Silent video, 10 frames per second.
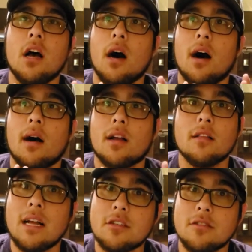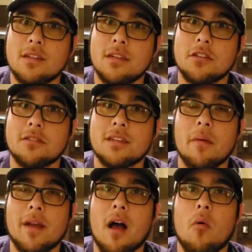uh, collector's editions
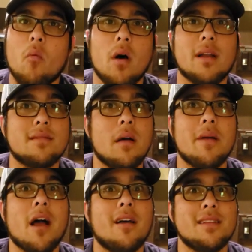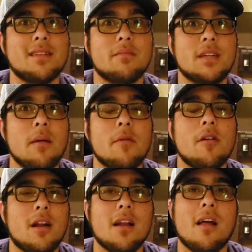coming out. One is coming out in
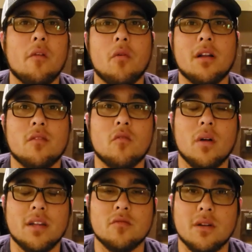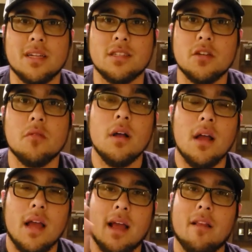September and another one in twenty twenty-two,
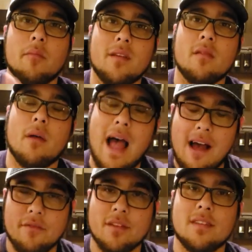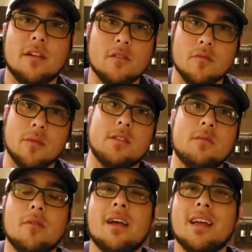and it'll be half the series will be
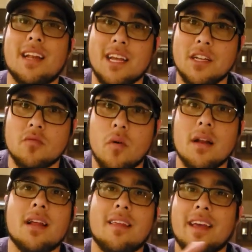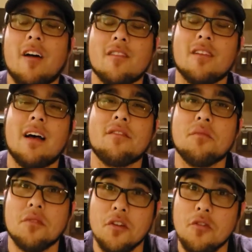split into each one, and they also have
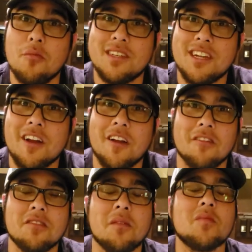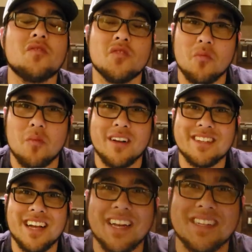some new material, so I'm super
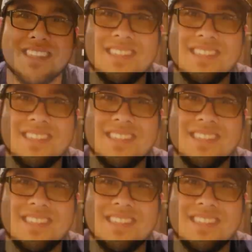excited to